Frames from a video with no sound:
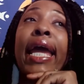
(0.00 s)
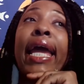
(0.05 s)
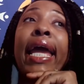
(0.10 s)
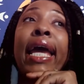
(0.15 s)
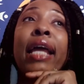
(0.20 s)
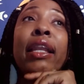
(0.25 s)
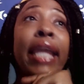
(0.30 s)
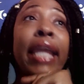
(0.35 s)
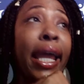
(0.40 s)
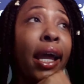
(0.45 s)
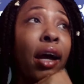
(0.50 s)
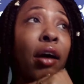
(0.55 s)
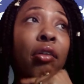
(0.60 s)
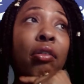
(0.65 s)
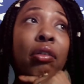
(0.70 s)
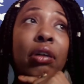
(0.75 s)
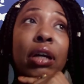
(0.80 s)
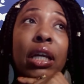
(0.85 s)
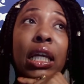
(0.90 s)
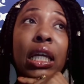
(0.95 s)
And
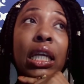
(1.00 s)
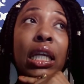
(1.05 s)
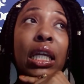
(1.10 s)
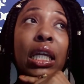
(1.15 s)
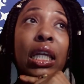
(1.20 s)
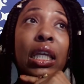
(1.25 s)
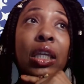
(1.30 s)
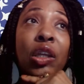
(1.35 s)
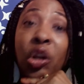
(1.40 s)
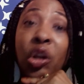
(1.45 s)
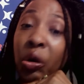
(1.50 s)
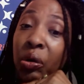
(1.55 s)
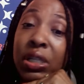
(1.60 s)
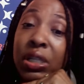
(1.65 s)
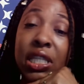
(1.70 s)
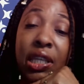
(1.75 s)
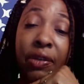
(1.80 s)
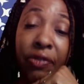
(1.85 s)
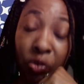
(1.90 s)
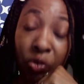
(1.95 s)
now
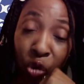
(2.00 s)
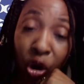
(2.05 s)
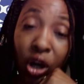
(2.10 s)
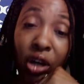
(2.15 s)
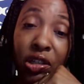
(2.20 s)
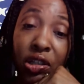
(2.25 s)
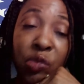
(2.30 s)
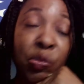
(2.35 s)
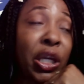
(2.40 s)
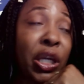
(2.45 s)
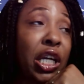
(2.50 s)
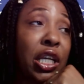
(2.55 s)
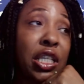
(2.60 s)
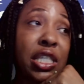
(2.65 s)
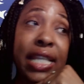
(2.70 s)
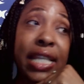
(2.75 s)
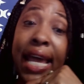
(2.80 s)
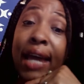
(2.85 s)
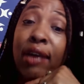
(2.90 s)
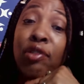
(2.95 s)
it's even worse
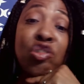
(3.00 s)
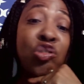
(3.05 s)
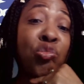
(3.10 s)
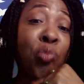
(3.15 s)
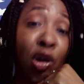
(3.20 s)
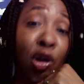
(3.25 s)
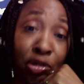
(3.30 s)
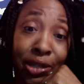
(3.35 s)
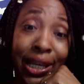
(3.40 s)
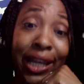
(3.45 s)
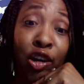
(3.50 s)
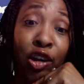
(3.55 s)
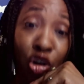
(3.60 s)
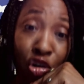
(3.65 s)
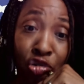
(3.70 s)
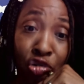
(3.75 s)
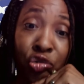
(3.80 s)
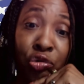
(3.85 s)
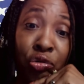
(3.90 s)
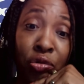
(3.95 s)
because now it's
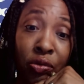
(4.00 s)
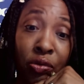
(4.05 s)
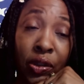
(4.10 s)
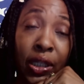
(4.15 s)
multicultural.